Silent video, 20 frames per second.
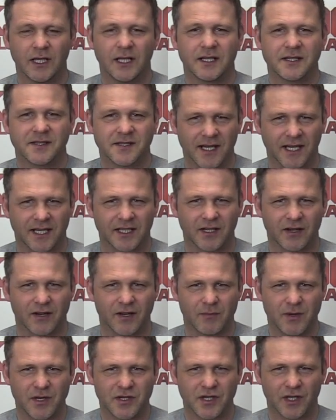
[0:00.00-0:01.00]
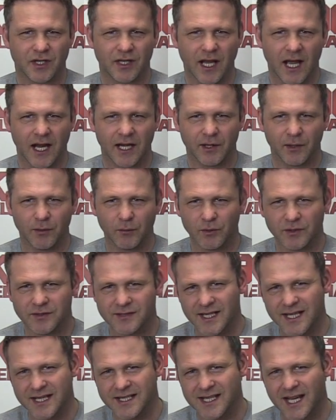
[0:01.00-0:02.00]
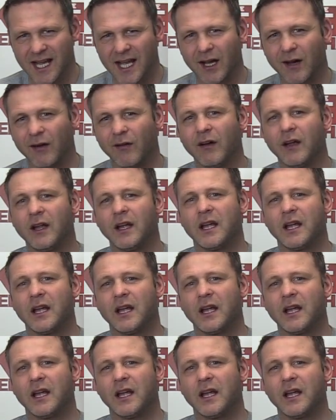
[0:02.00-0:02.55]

secondary mission. And it will detail